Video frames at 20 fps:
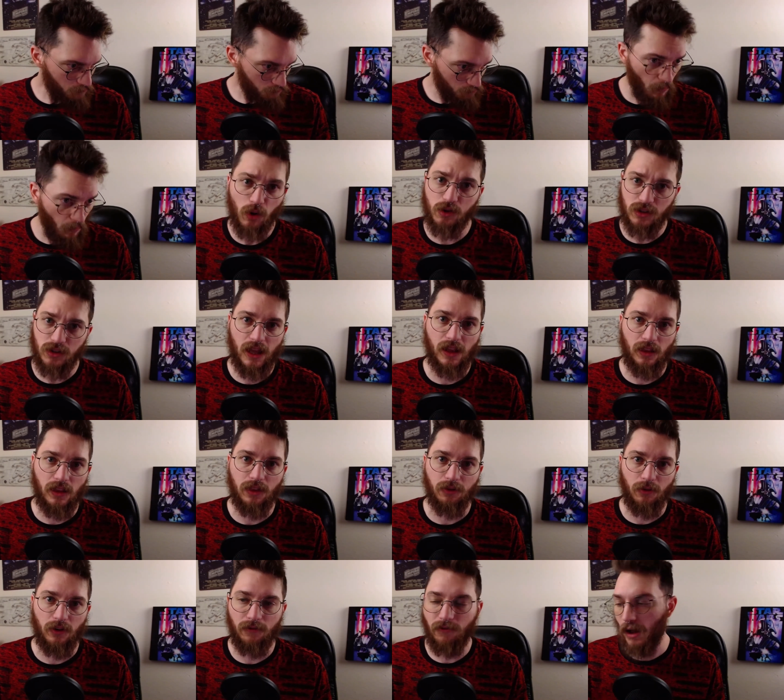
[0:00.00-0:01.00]
Most likely
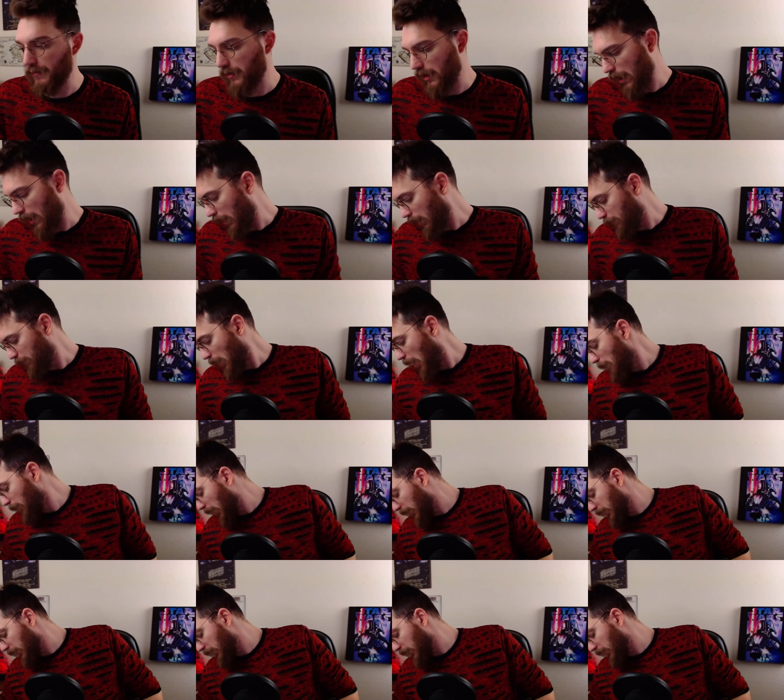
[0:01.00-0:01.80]
3 feet. I could